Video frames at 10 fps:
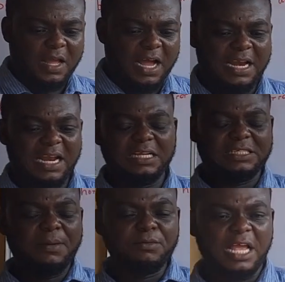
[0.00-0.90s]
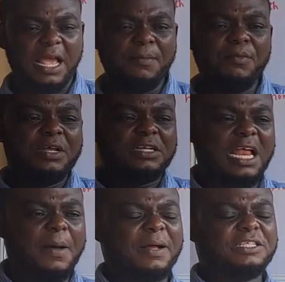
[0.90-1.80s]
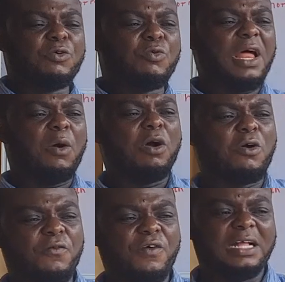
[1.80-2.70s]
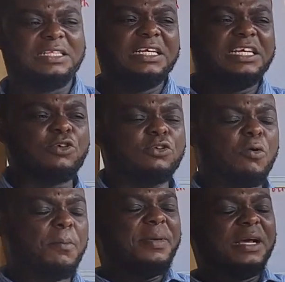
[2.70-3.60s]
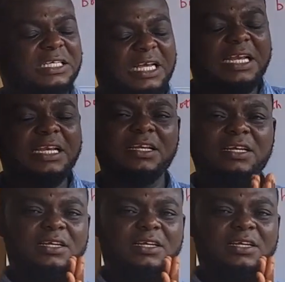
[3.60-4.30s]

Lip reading: and at the same time that particular work of art is also mixing